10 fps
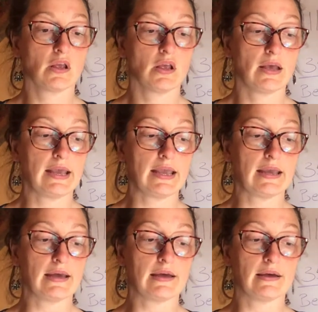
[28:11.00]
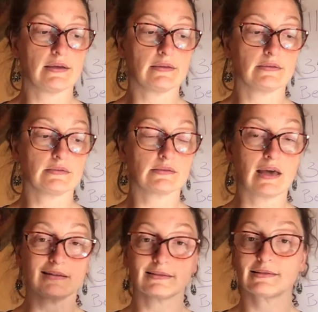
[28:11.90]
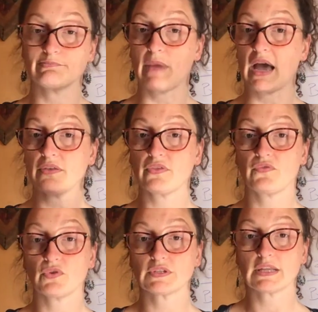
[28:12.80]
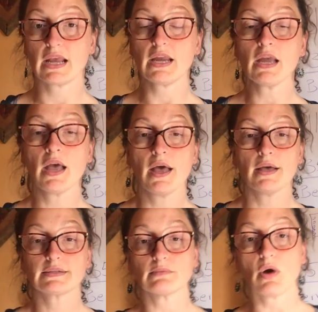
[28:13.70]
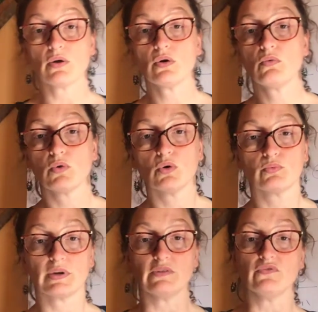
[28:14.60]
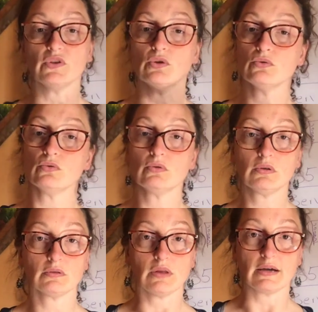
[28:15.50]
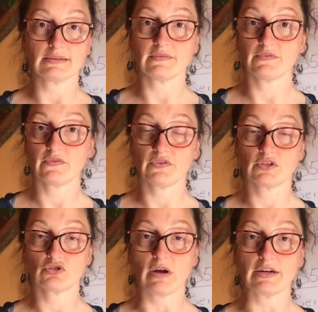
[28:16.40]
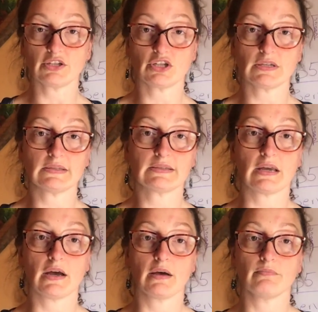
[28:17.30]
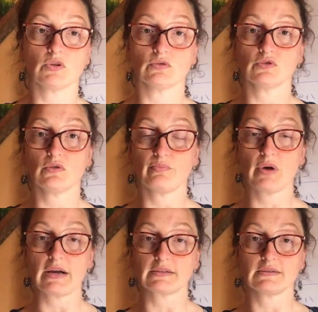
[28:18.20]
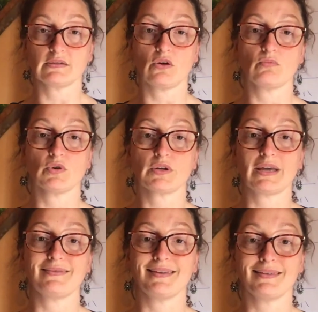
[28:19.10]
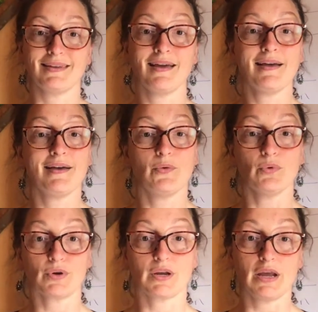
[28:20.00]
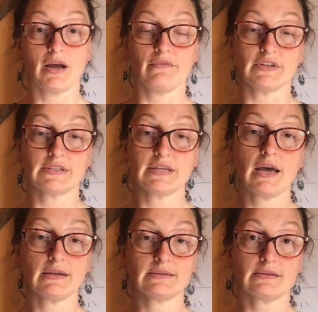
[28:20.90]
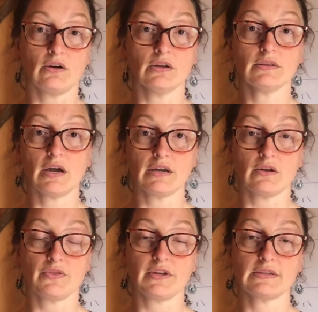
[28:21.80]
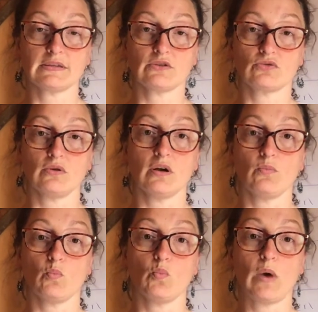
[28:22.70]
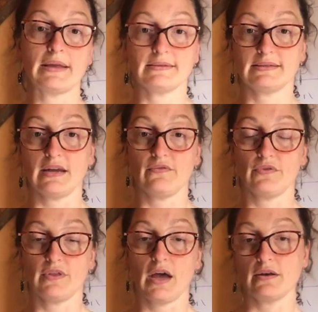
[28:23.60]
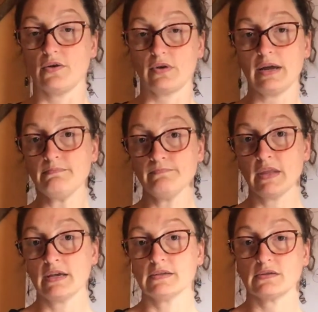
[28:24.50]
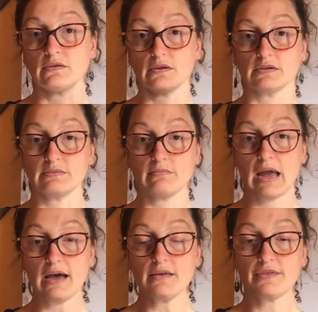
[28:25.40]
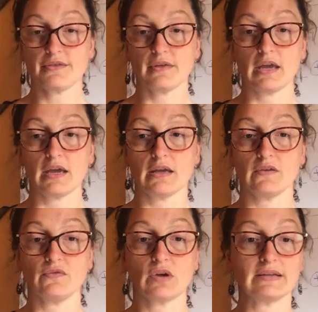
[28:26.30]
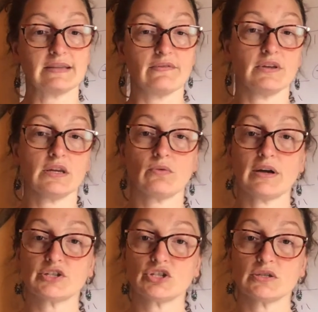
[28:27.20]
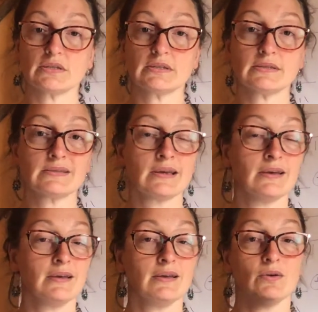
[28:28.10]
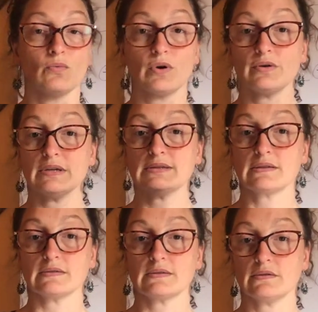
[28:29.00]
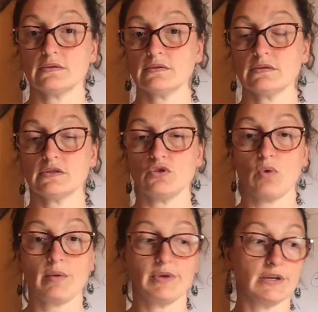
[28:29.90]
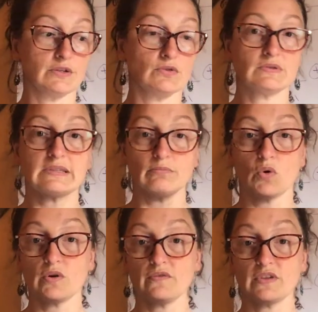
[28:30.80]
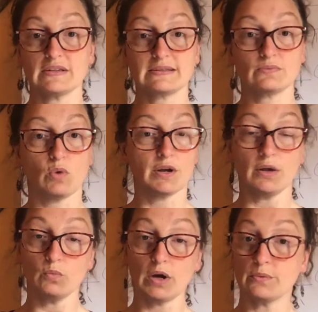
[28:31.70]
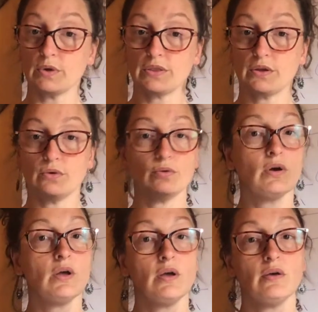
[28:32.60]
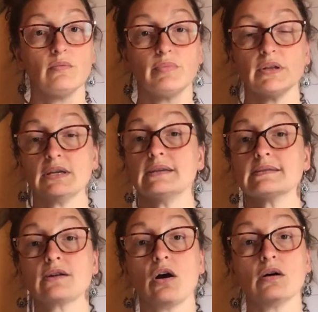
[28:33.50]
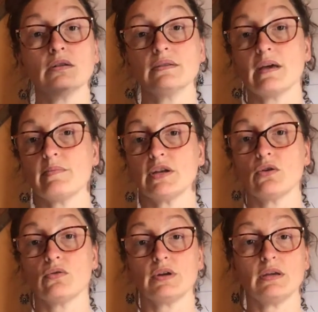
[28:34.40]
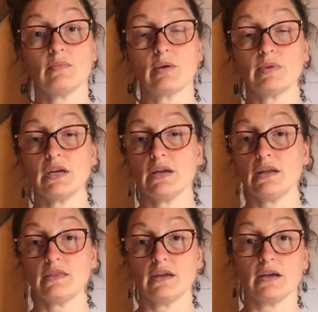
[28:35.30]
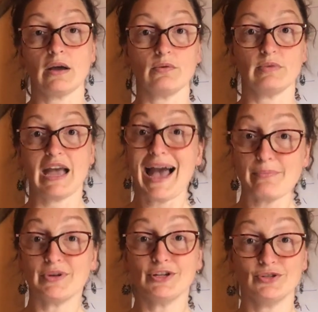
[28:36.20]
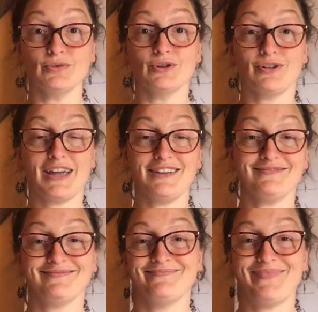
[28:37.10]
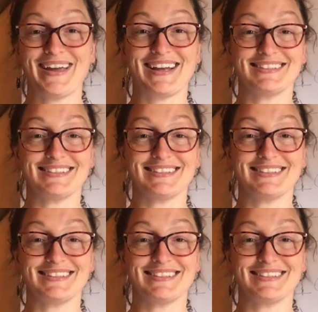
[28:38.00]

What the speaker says: And that's math for today. Tomorrow we'll review lots of different strategies. You'll do the practice and homework, and then we're going to have a test online on Think Central on Wednesday for that, okay? So there's math, and if you guys have any questions, worries, concerns, you want me to do some more of this one-on-one with you, please call and let me know or email me anything. I would be happy to do it, okay? Bye, guys.